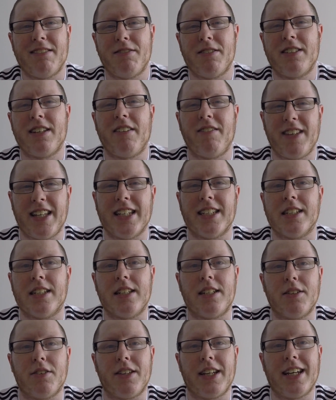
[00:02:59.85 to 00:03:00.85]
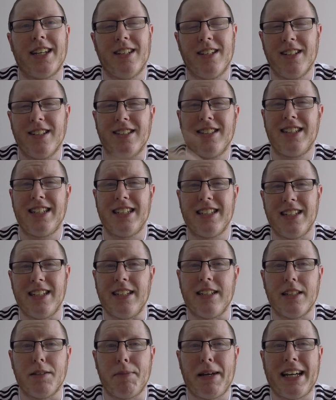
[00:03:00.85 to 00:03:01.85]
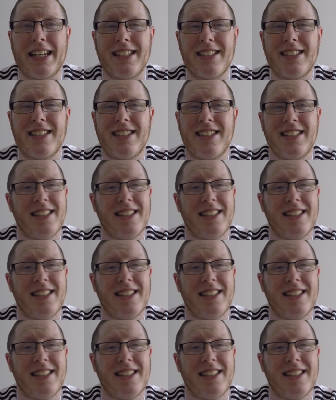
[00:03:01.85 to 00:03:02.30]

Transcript: We saved Disney till the end because Disney's the best.